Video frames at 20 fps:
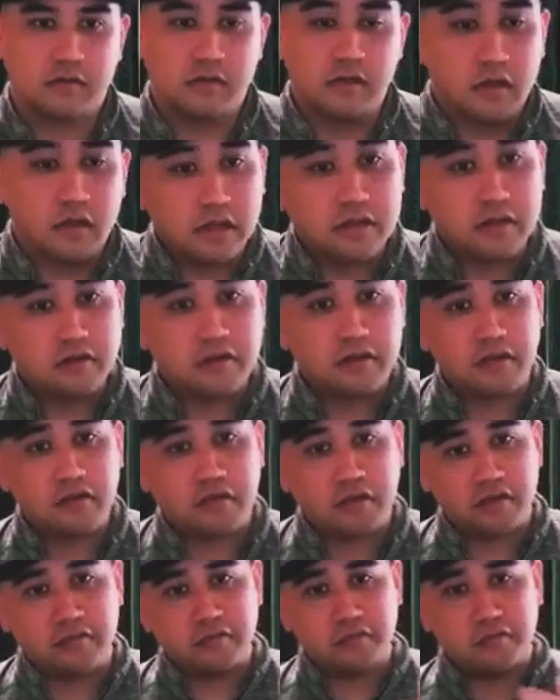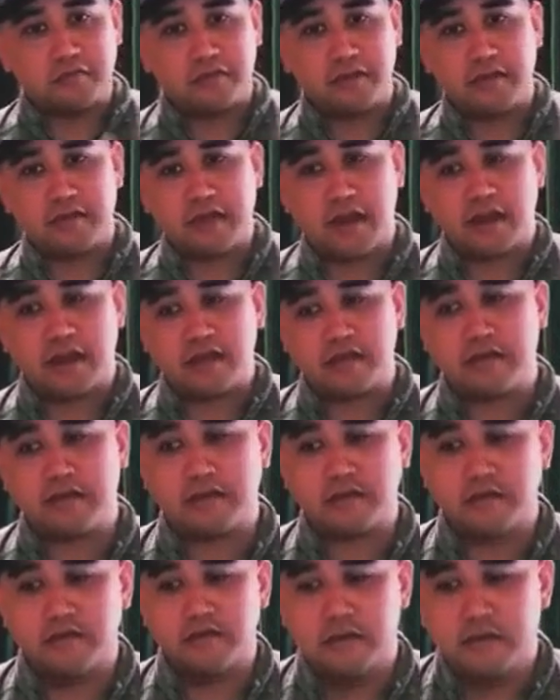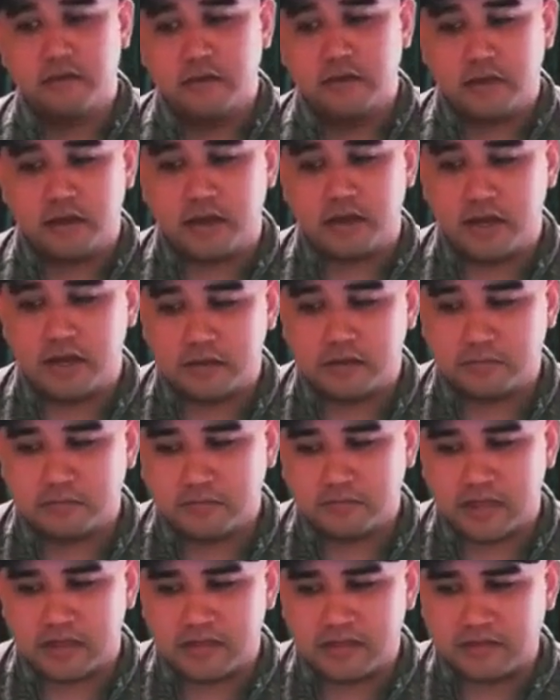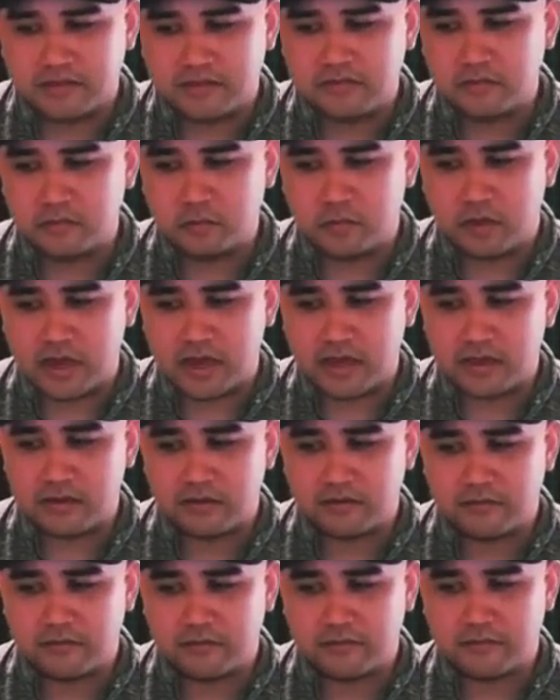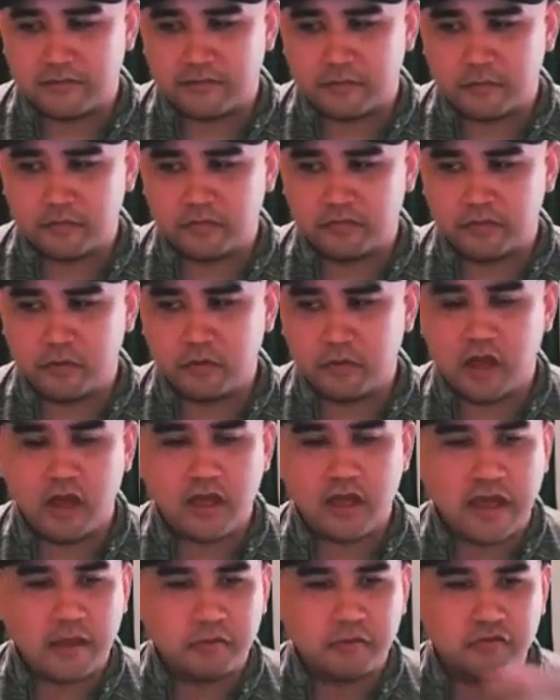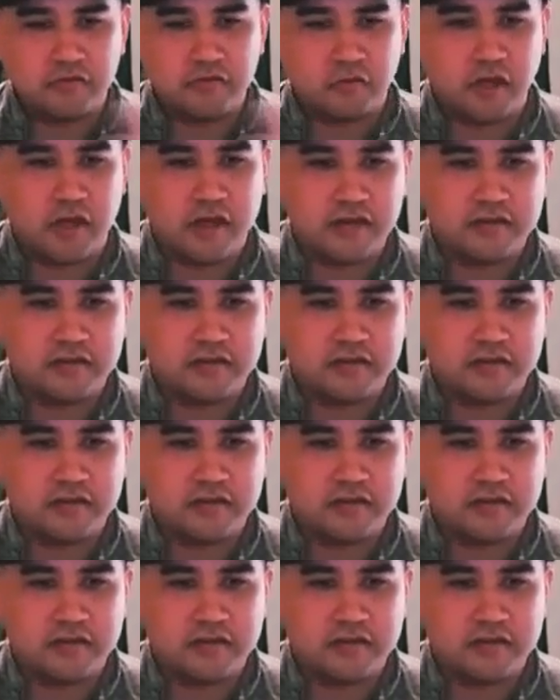And as you say that, I think this is why for so long I was drawn to